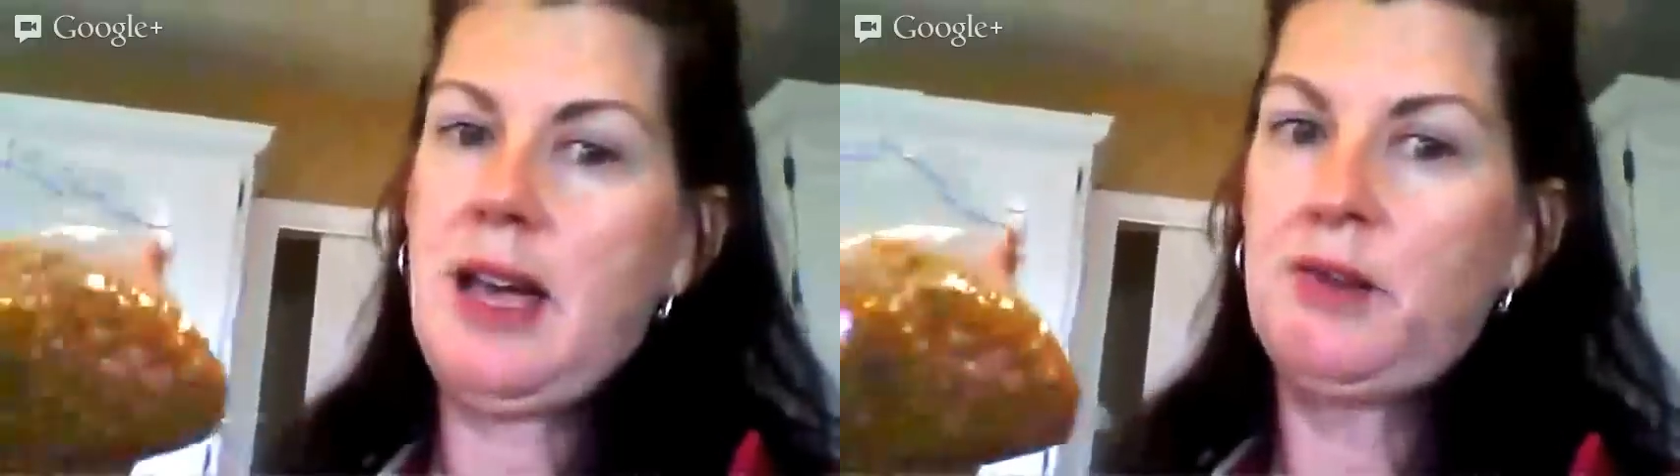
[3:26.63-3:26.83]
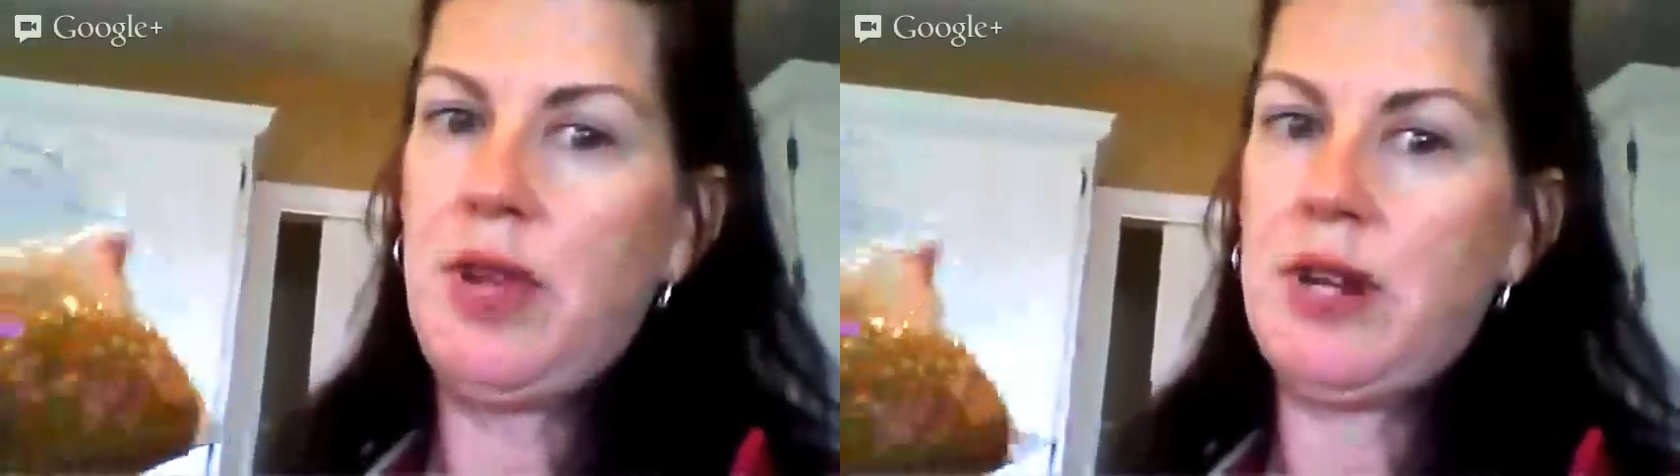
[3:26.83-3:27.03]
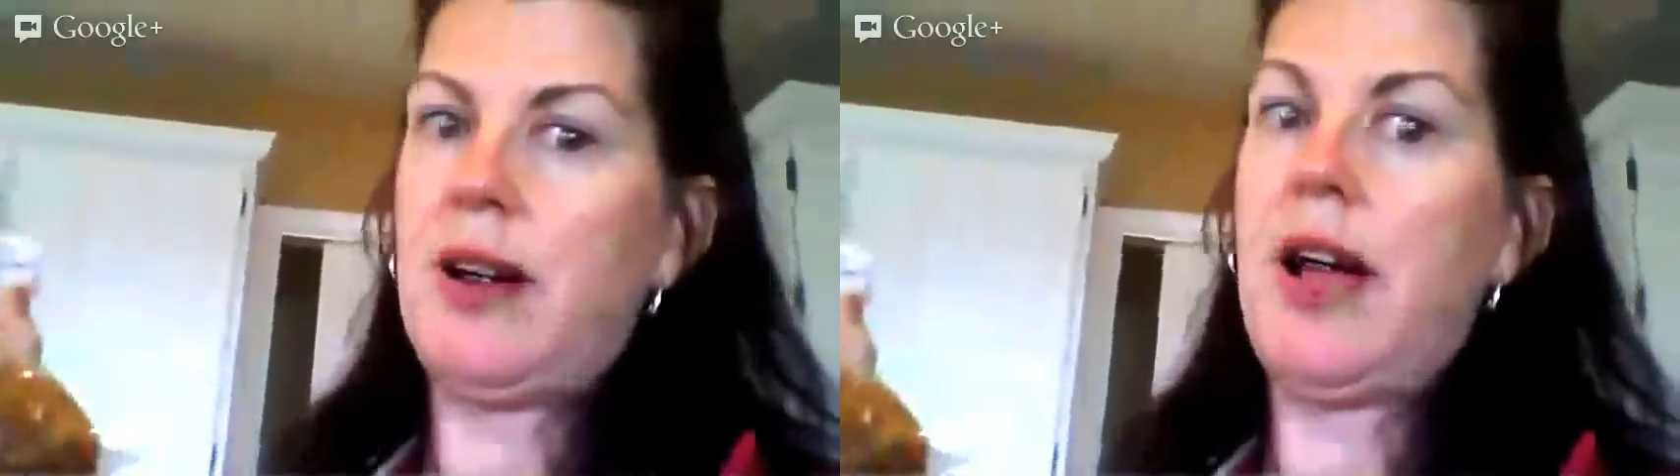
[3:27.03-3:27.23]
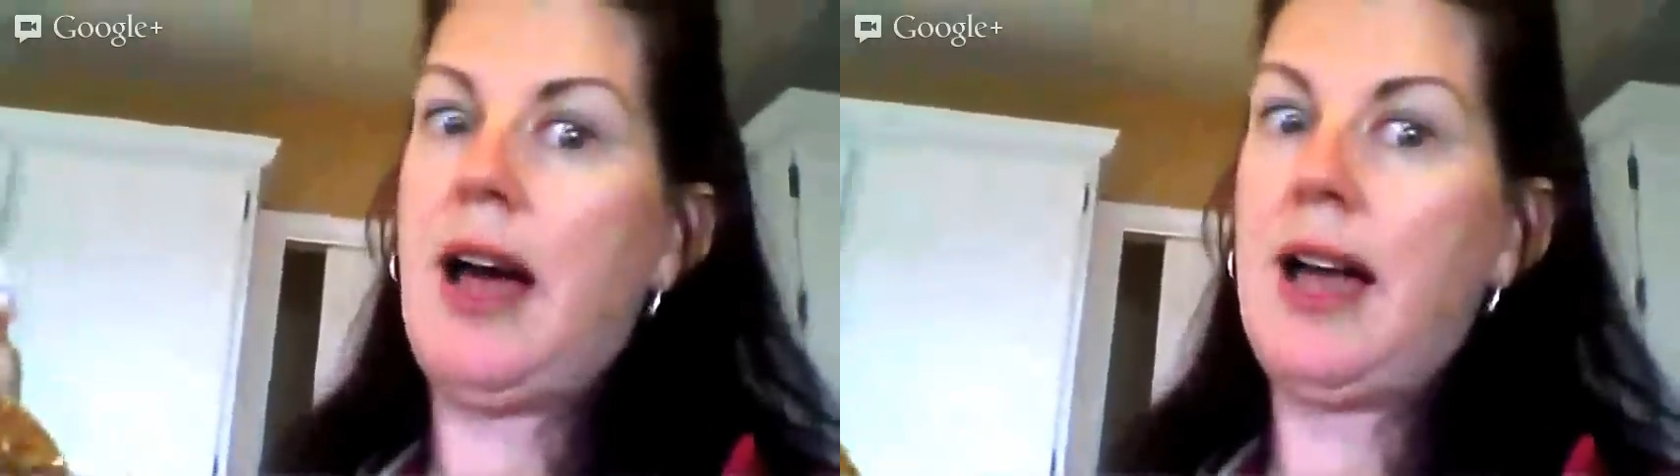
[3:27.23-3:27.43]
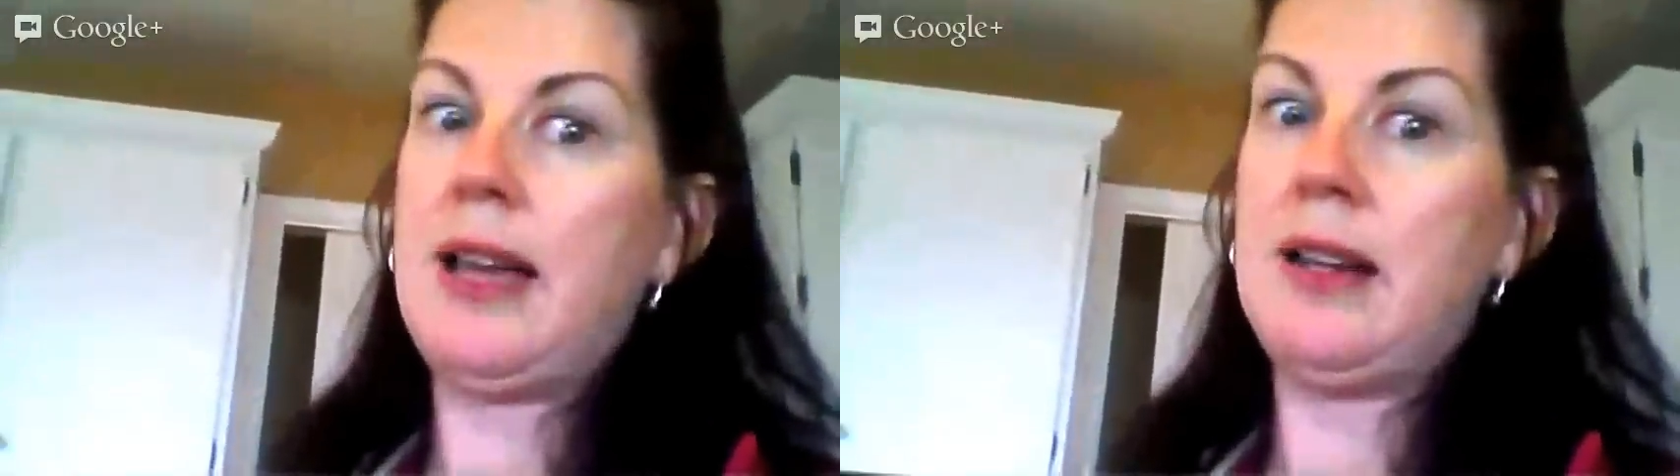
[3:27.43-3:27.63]
I haven't fed
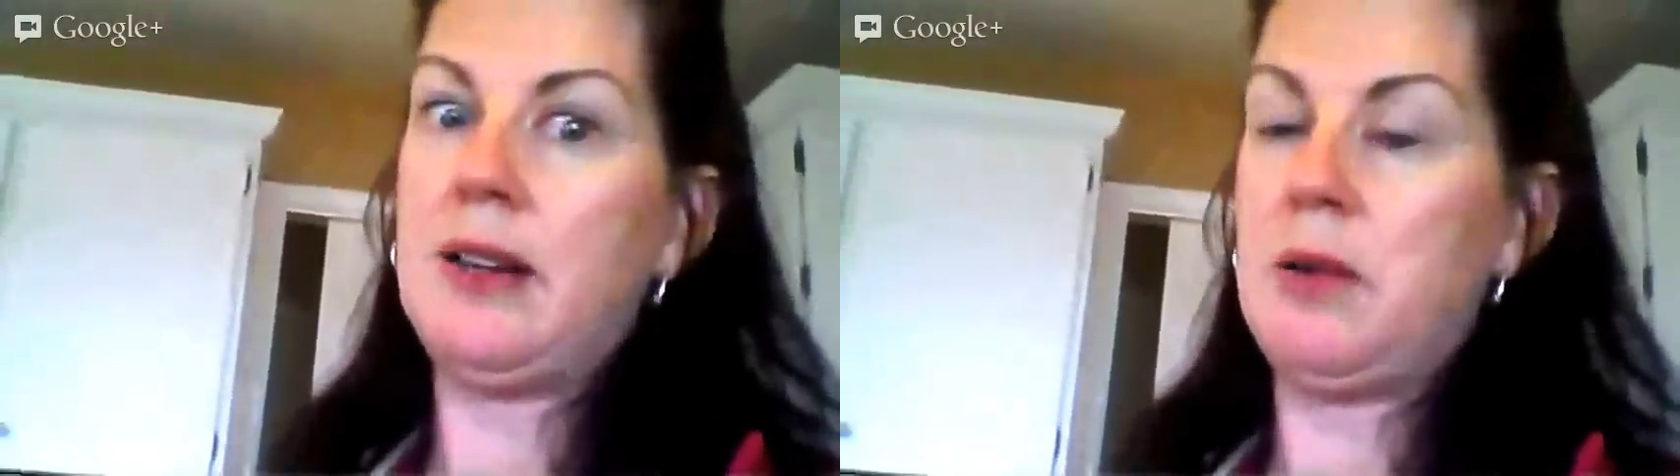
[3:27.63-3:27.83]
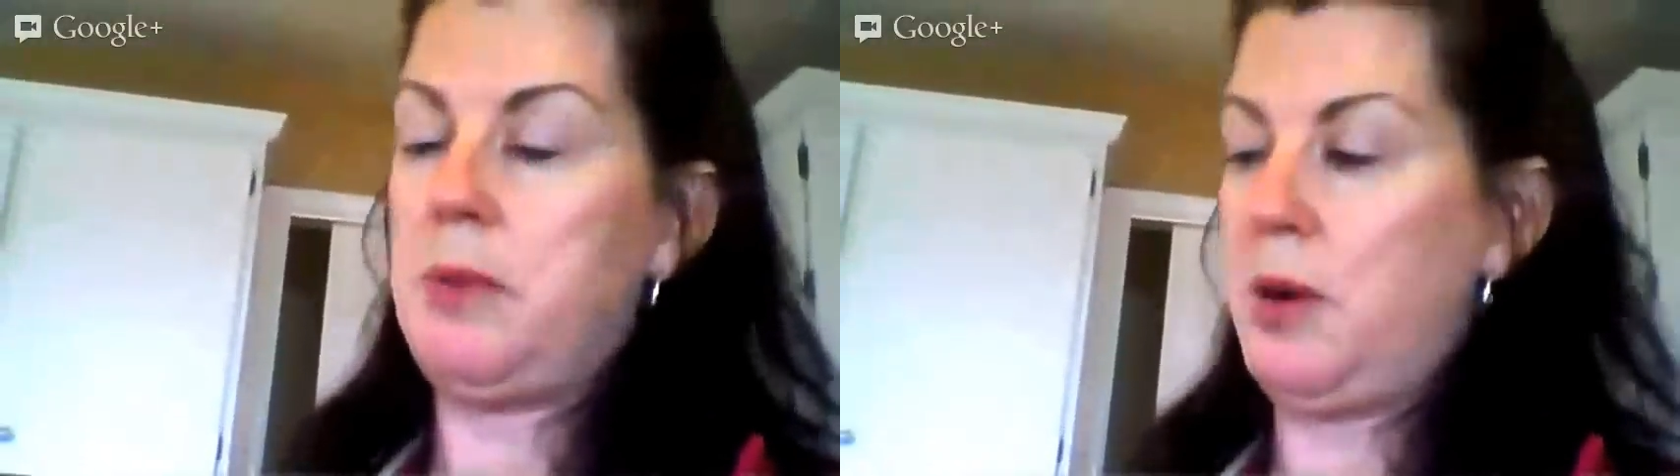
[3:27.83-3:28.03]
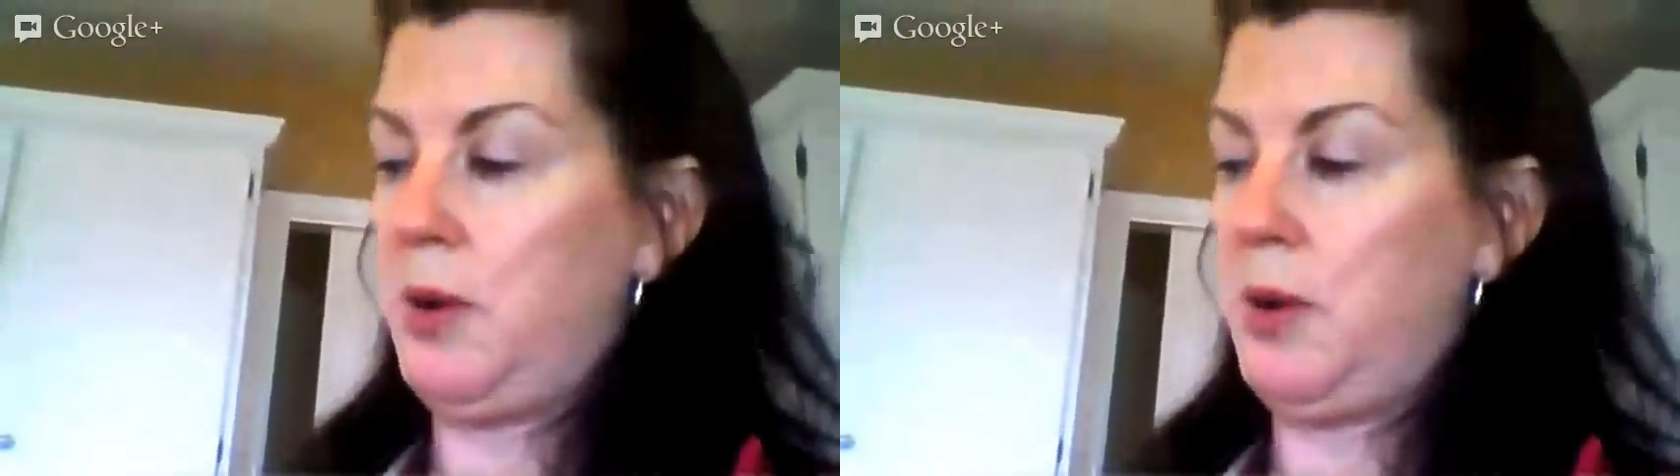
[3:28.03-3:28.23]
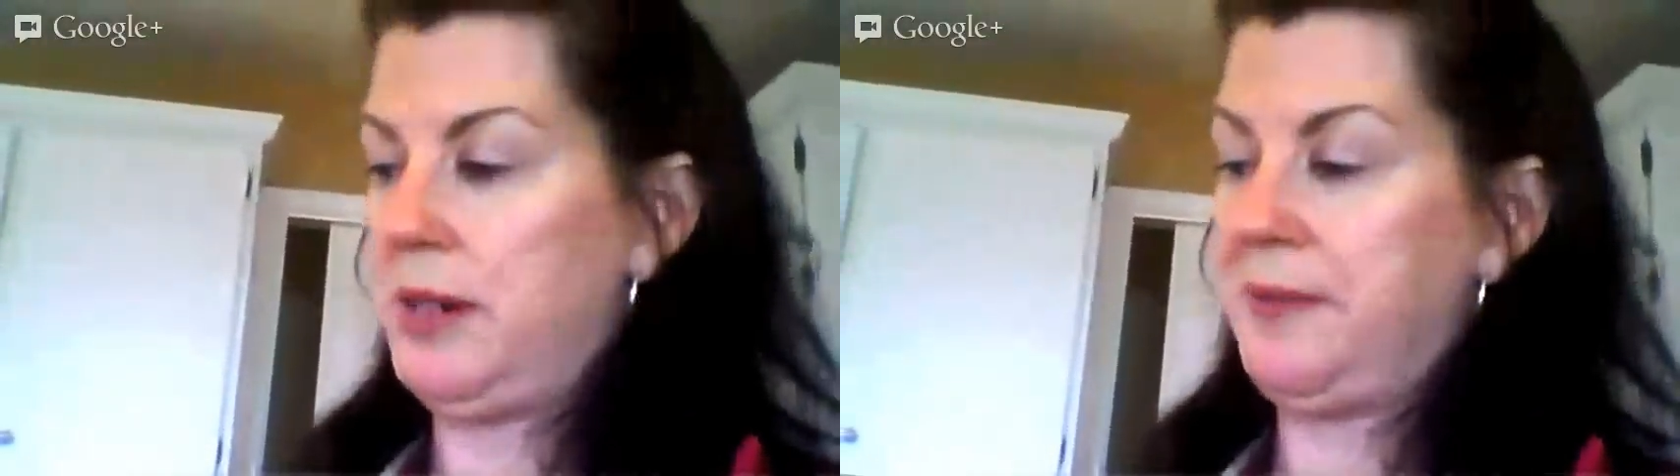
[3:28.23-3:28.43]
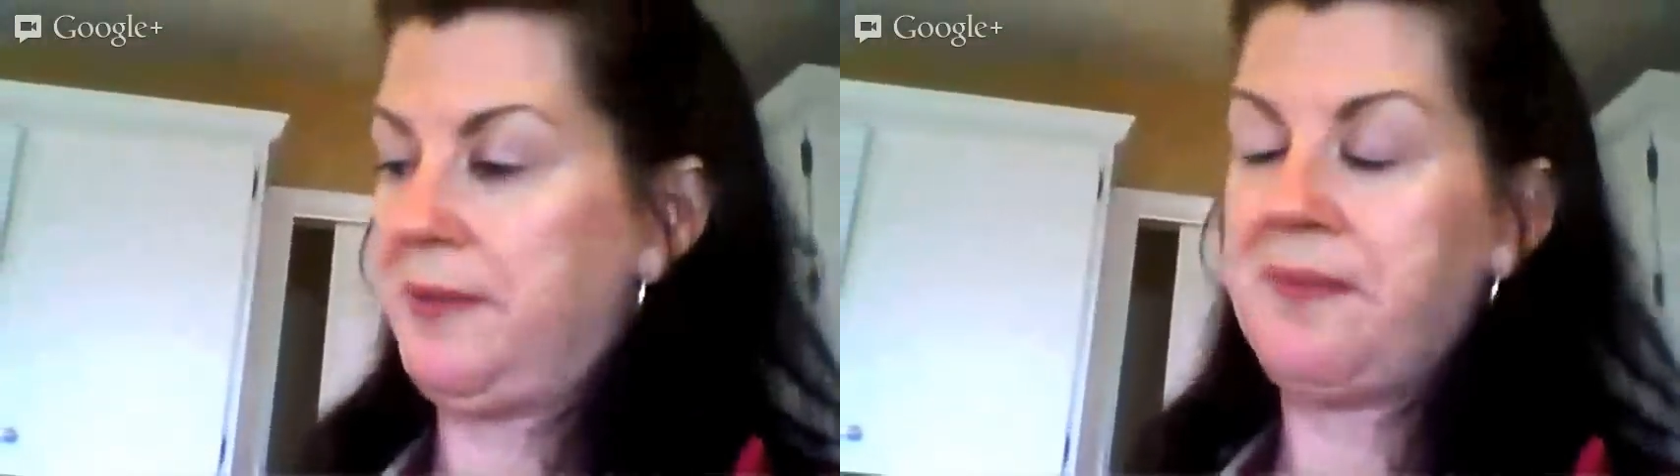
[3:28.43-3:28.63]
her, I hear
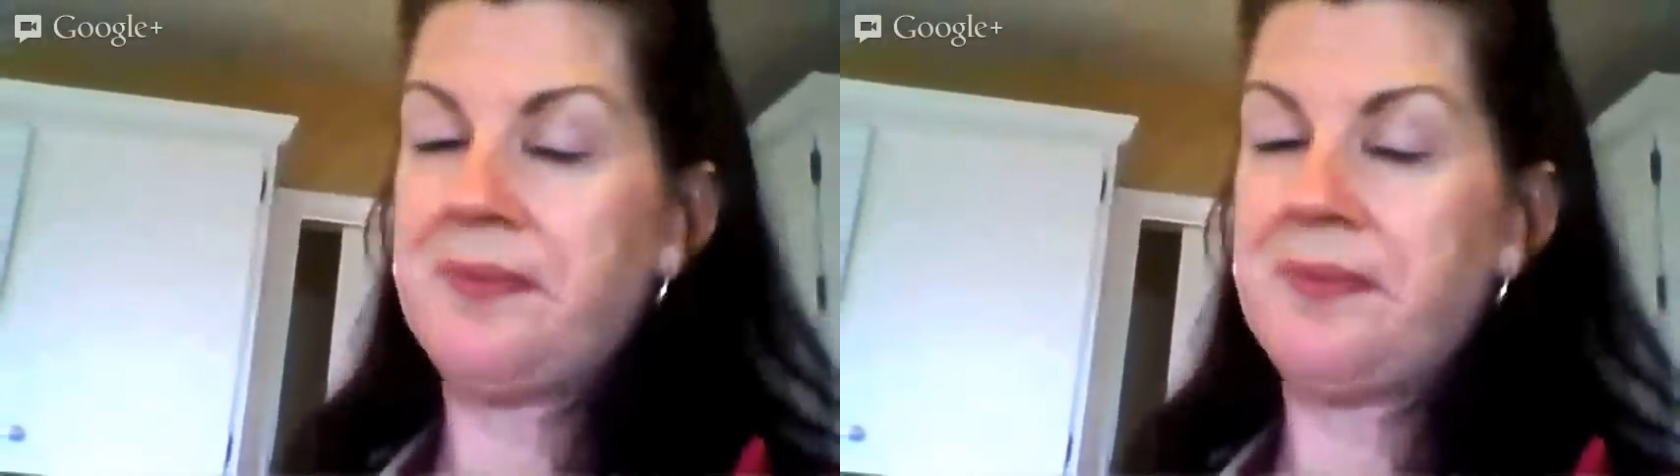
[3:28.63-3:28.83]
about it.